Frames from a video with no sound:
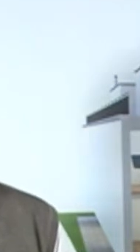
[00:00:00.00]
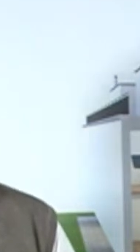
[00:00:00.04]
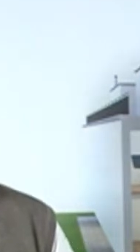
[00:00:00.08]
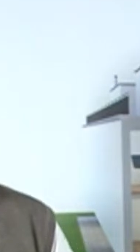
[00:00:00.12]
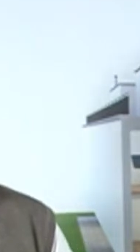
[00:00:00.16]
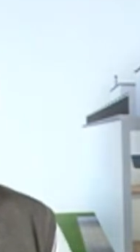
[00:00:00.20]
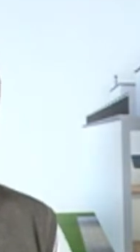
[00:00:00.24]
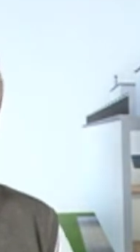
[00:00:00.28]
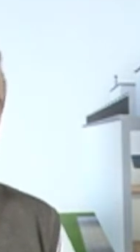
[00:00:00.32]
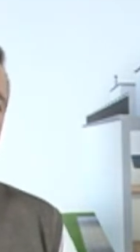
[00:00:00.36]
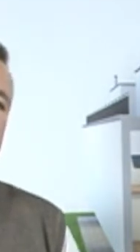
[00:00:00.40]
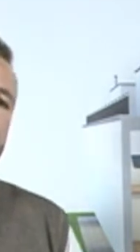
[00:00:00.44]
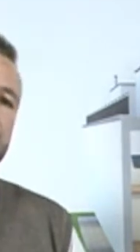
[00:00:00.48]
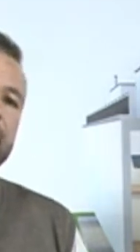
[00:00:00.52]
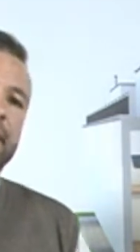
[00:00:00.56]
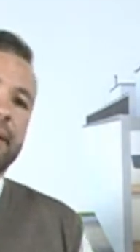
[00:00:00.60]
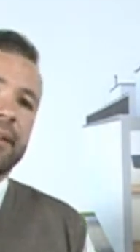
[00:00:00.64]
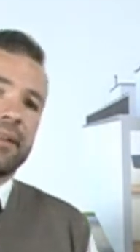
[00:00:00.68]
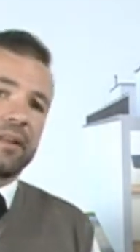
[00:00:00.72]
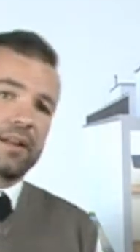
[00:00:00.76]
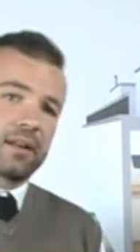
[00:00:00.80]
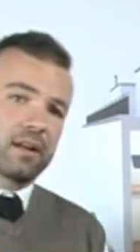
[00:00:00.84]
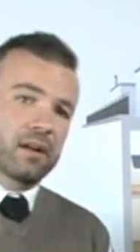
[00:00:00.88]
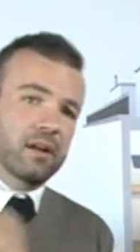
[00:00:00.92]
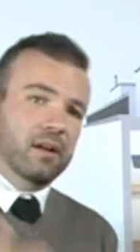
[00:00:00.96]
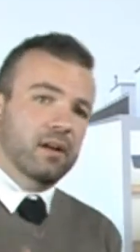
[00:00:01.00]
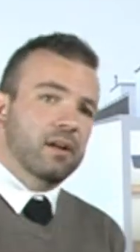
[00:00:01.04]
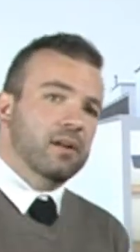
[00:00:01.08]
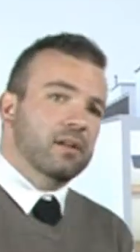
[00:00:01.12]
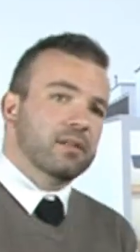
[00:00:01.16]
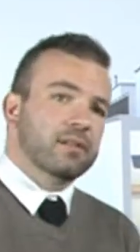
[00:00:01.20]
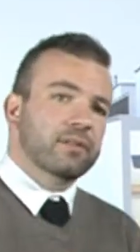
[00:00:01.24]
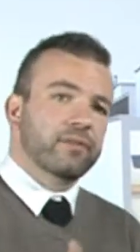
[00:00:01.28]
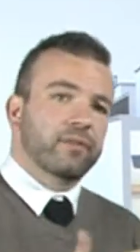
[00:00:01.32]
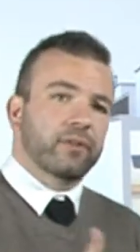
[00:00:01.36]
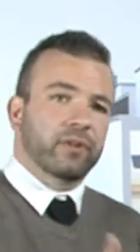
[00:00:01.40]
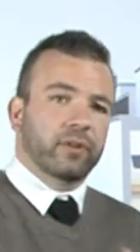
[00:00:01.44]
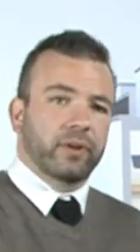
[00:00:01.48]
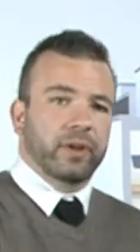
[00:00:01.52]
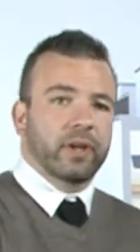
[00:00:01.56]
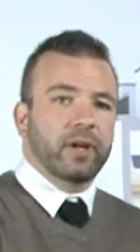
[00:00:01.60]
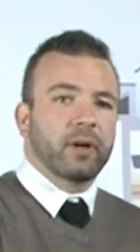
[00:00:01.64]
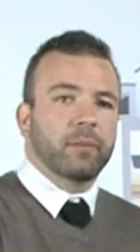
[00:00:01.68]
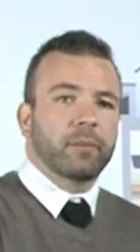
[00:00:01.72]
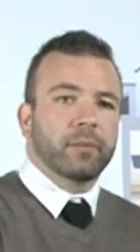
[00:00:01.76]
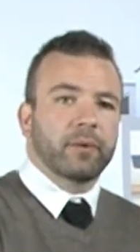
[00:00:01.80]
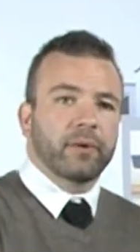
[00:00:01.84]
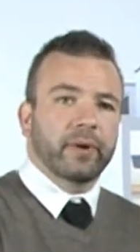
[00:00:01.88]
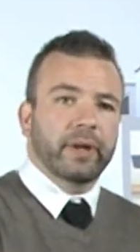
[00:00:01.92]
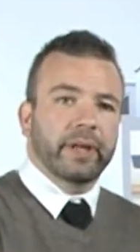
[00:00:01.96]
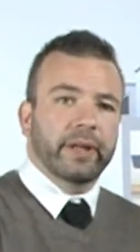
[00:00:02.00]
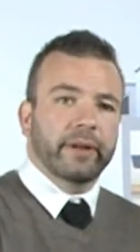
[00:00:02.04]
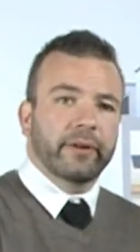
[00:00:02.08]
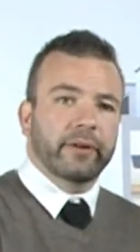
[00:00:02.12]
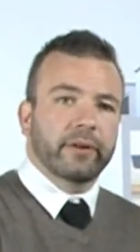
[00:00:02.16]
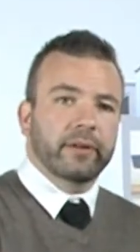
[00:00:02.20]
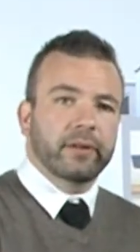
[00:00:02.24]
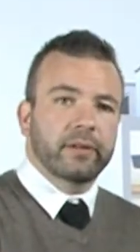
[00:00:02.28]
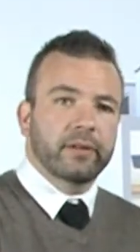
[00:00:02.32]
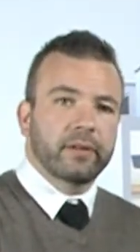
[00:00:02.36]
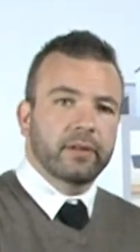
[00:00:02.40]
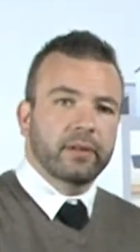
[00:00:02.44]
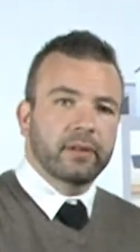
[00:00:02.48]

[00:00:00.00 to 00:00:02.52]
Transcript: and cost for the operator.